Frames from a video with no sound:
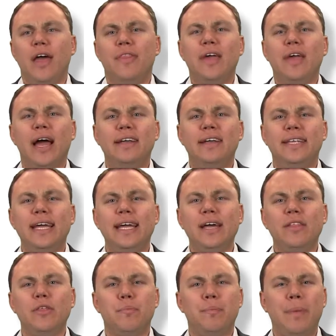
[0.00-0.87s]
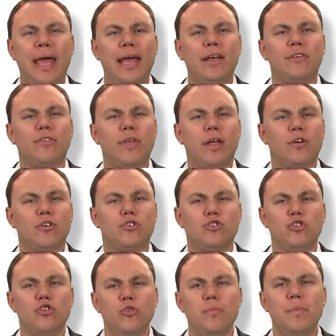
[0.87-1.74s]
The idea that banks that are
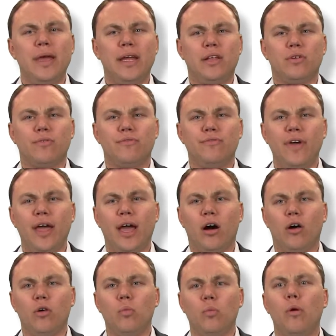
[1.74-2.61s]
too big to fail